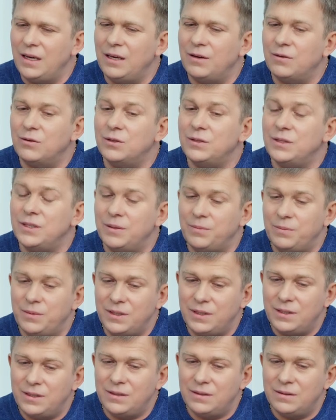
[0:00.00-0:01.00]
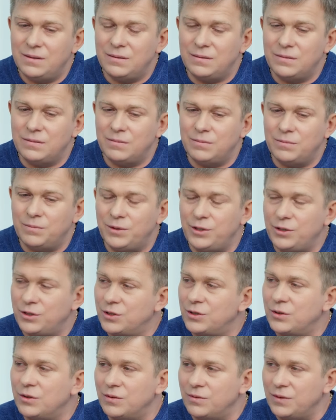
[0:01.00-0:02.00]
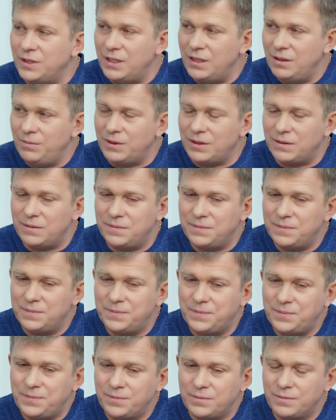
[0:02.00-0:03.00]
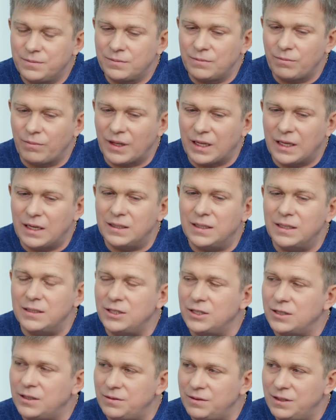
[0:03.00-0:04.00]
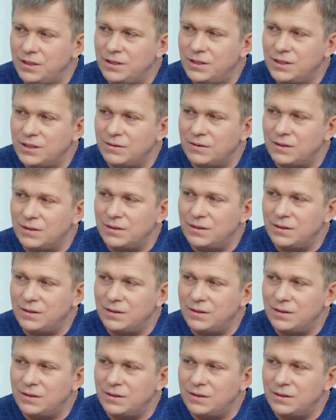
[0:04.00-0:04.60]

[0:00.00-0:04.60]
And now the time has come when humanity